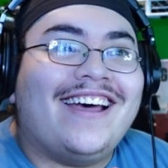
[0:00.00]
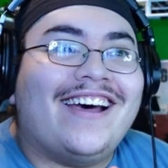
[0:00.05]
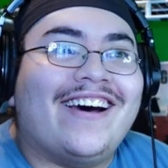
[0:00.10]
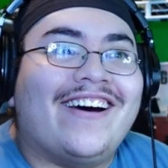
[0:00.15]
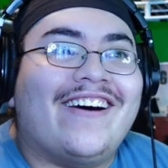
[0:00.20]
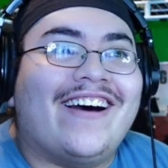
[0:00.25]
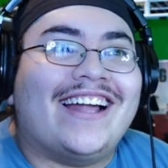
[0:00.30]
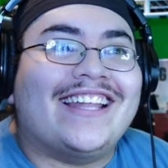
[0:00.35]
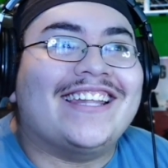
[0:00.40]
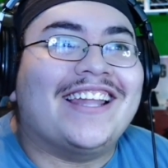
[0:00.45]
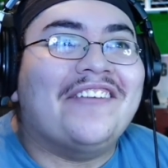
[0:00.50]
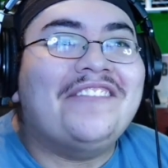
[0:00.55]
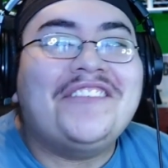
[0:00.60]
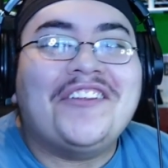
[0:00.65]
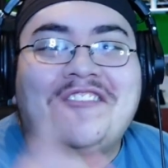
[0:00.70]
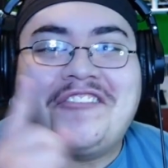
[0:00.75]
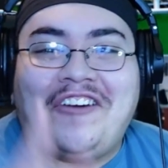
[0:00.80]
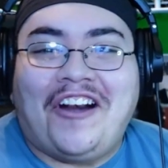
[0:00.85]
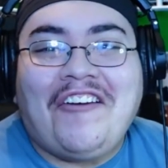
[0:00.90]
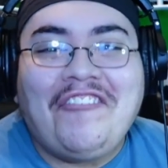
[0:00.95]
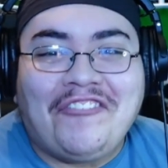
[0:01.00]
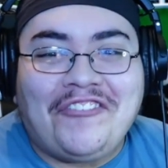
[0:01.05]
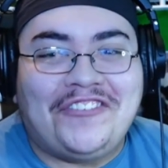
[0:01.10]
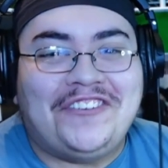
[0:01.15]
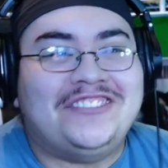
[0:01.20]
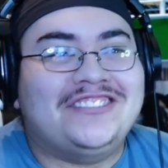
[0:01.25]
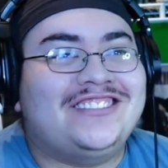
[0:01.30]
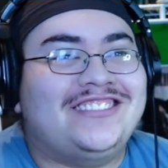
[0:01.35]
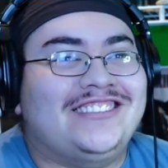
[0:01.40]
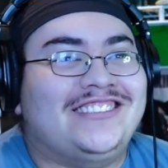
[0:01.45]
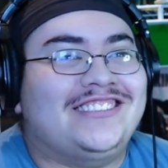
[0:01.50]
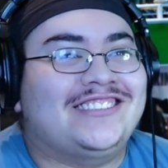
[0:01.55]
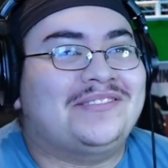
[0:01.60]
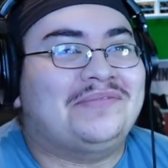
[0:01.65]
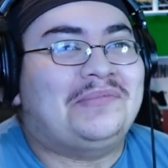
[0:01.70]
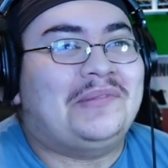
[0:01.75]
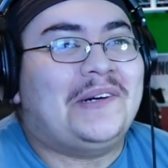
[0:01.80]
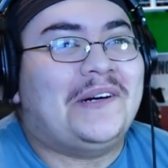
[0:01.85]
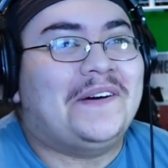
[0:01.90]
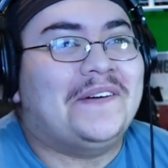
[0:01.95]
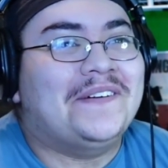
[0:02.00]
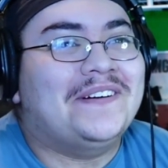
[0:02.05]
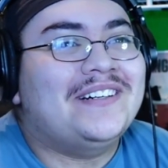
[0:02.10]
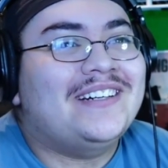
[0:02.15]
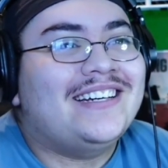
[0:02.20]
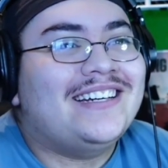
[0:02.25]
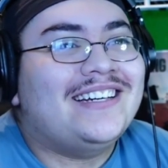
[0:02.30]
I love the references, bro.